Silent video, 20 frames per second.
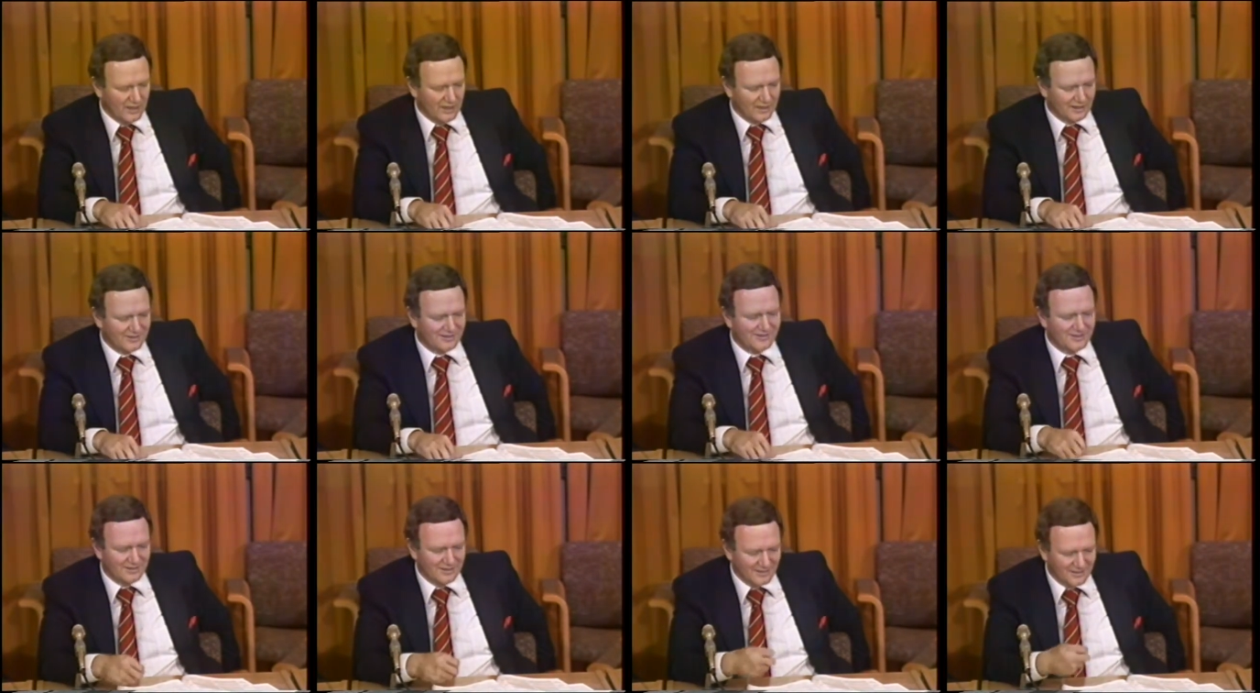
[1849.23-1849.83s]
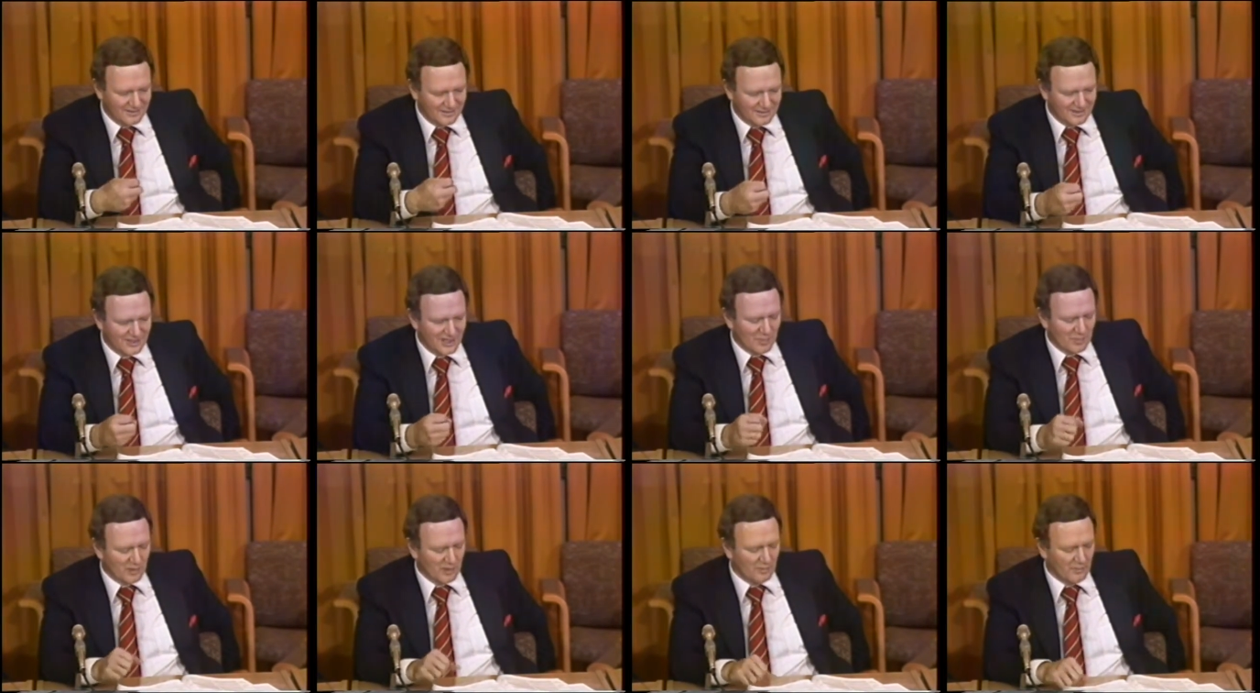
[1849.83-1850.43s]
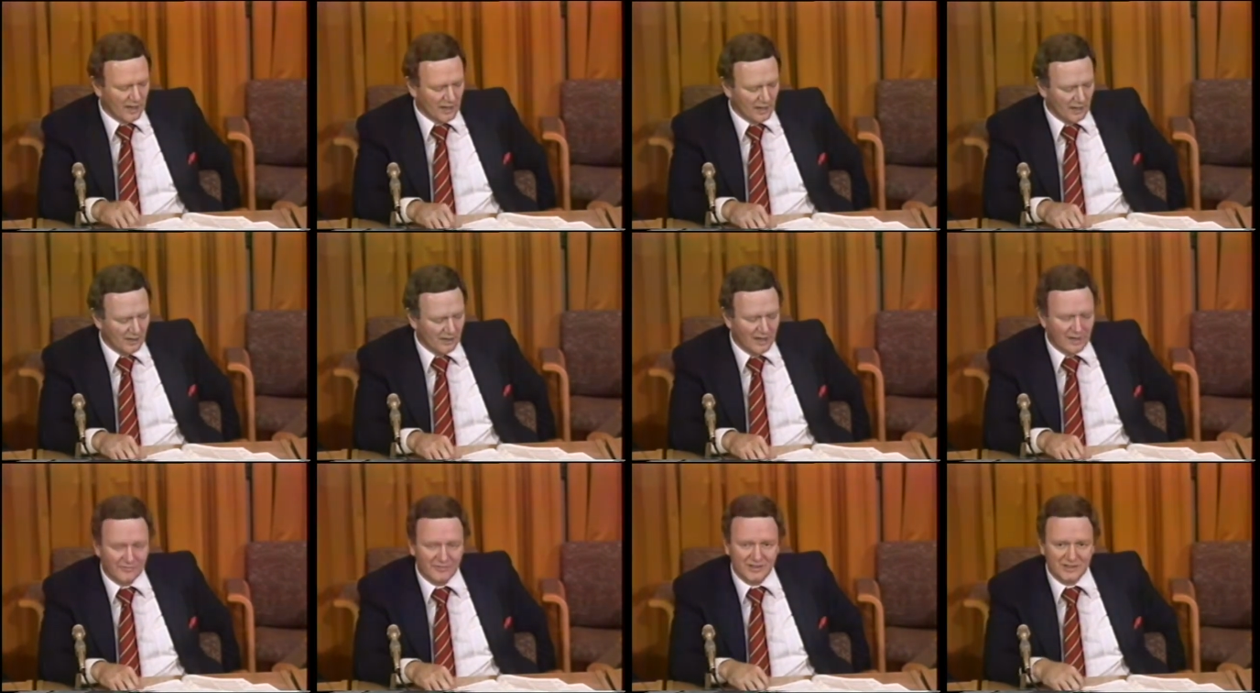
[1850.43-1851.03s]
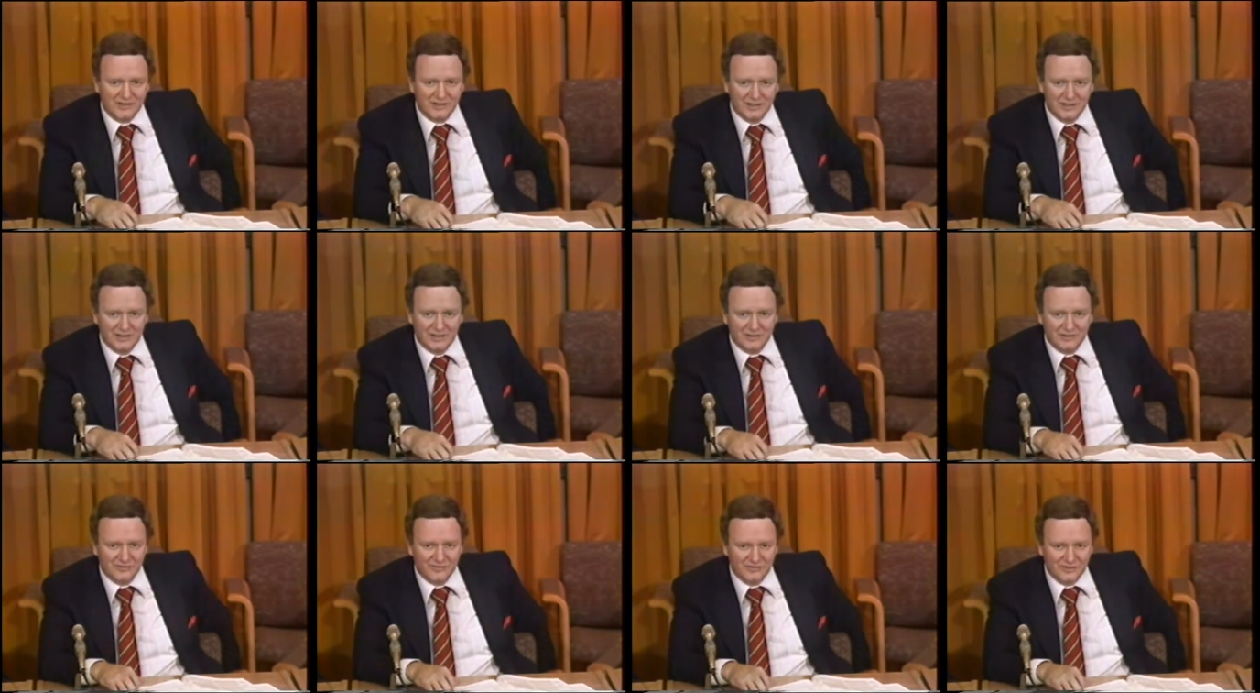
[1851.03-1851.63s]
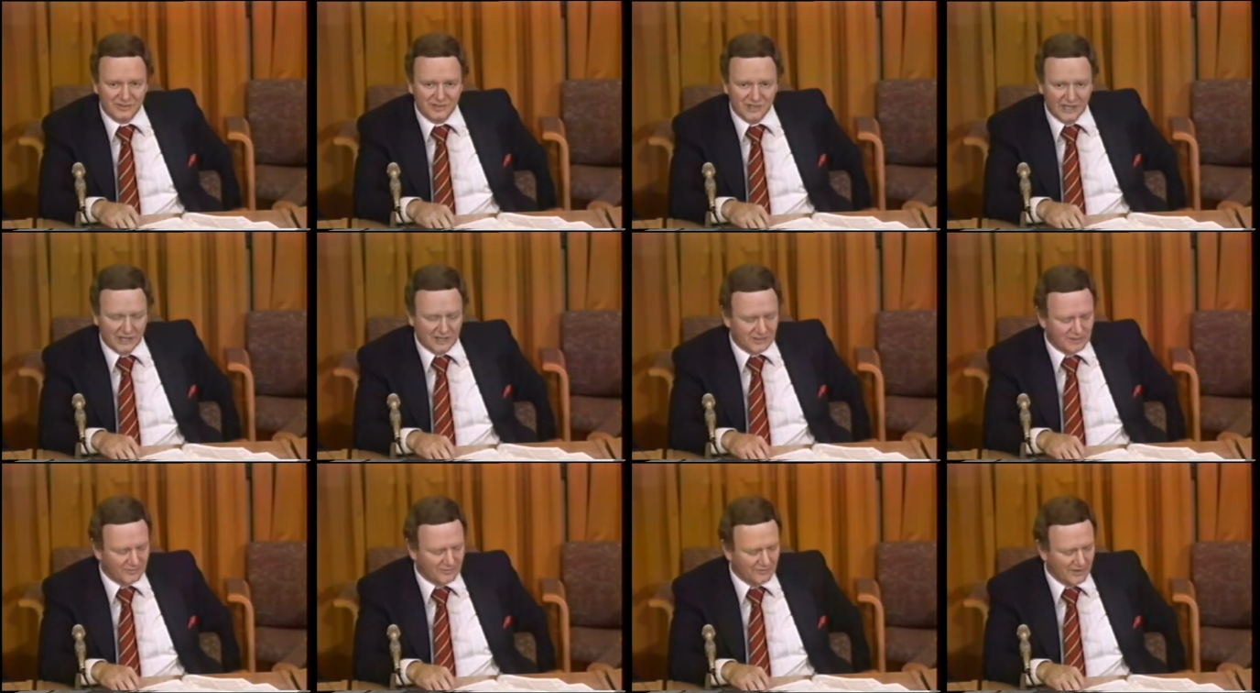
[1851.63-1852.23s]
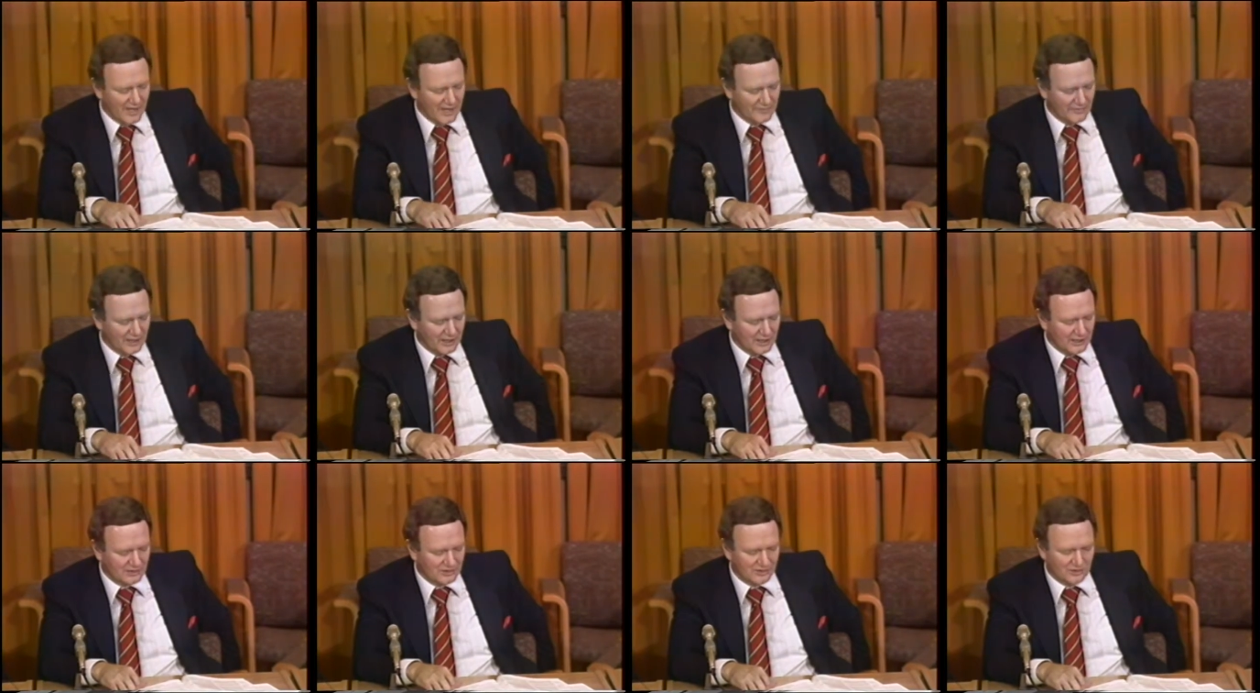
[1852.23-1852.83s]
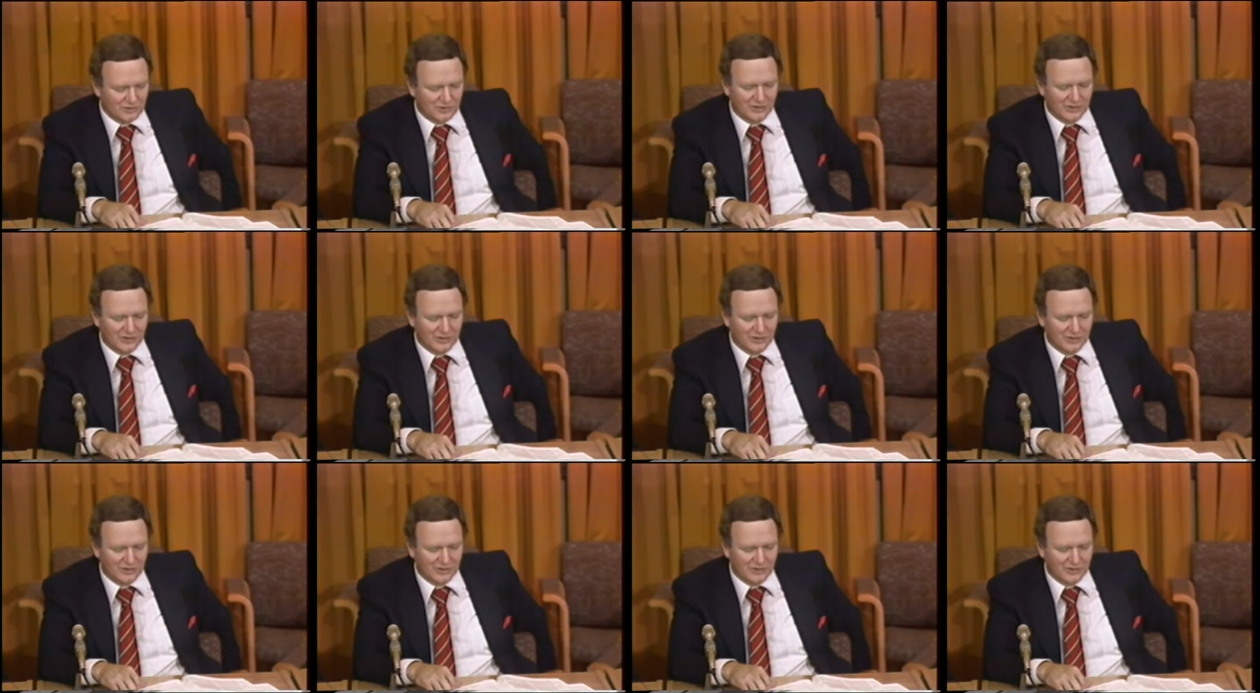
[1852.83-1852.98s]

It's supplemental, obviously, to Section 582.